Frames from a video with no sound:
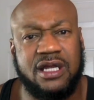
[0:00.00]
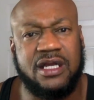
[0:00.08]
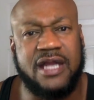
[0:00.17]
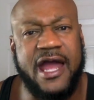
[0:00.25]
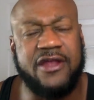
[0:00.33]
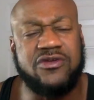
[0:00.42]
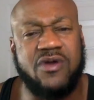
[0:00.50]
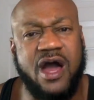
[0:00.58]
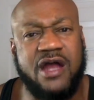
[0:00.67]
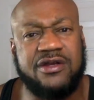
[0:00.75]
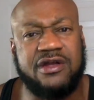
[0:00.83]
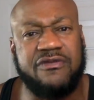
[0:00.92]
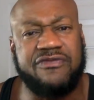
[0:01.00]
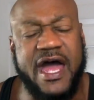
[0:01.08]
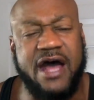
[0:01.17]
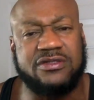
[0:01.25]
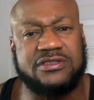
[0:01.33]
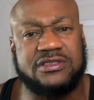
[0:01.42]
Now you're under
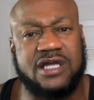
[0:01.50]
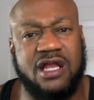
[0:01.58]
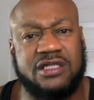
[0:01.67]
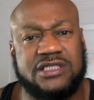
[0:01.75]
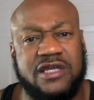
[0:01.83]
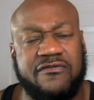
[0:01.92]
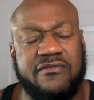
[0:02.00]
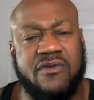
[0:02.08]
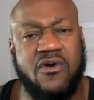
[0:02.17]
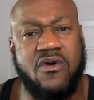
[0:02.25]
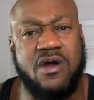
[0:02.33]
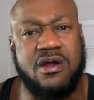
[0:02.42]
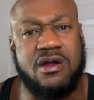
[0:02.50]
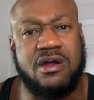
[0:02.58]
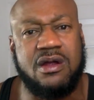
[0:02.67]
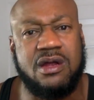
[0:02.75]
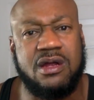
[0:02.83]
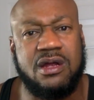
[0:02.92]
$1,000, even more.
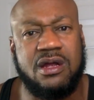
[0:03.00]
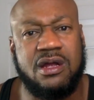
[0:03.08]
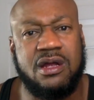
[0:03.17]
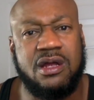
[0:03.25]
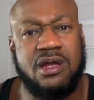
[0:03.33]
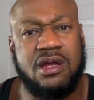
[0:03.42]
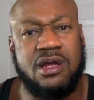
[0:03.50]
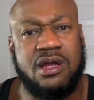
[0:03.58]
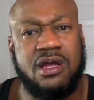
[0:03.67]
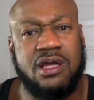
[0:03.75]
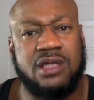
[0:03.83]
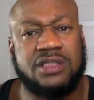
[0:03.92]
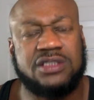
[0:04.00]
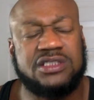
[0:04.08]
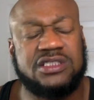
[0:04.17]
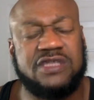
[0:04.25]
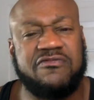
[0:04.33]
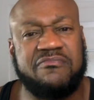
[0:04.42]
This
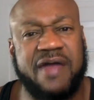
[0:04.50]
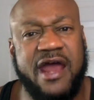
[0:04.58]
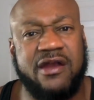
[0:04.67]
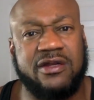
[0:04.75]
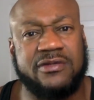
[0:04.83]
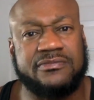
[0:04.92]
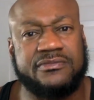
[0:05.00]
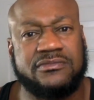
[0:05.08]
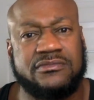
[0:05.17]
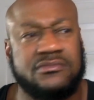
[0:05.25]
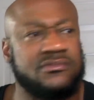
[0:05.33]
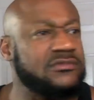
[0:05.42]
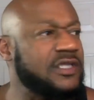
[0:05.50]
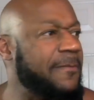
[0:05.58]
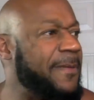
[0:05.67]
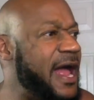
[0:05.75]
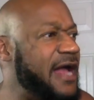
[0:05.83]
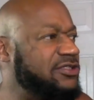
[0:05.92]
is even better. The
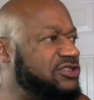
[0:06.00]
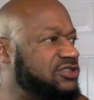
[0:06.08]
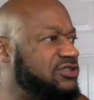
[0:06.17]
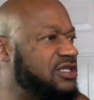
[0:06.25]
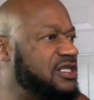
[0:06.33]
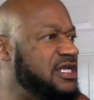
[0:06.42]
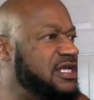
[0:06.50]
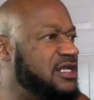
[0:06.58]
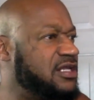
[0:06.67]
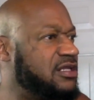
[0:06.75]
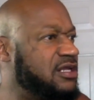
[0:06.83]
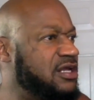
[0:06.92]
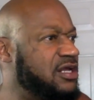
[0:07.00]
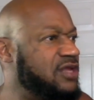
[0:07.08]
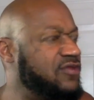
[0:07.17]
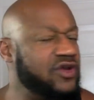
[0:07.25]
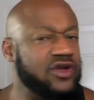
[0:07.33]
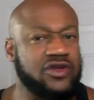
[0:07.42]
appliances are clean.
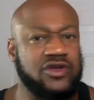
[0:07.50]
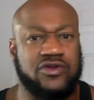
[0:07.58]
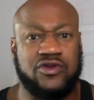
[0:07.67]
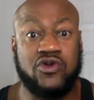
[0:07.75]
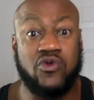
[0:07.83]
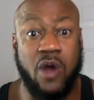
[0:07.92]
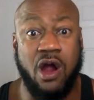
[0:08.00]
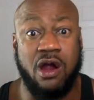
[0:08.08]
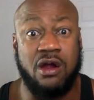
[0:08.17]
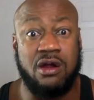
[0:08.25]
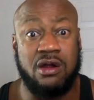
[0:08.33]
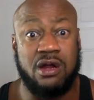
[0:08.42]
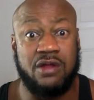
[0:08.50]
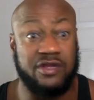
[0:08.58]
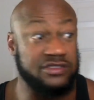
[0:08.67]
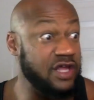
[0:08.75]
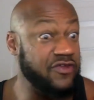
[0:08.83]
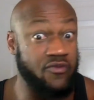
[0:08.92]
They're newer.
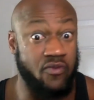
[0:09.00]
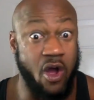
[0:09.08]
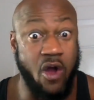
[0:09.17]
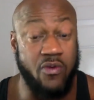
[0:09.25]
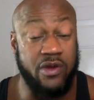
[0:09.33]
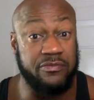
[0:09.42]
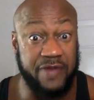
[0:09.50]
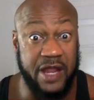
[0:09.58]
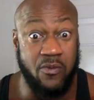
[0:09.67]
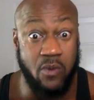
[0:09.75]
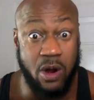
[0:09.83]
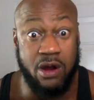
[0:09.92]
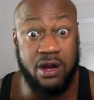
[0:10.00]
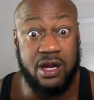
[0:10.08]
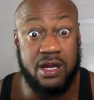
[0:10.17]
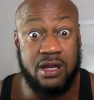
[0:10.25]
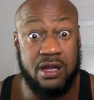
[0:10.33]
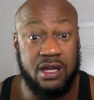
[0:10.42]
There's nothing wrong with them. They
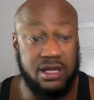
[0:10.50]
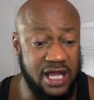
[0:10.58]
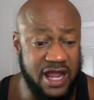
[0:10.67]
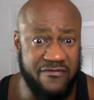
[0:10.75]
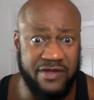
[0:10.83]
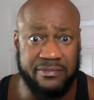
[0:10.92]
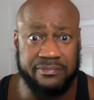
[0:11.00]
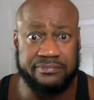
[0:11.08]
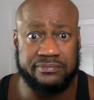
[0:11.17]
work. Leave them.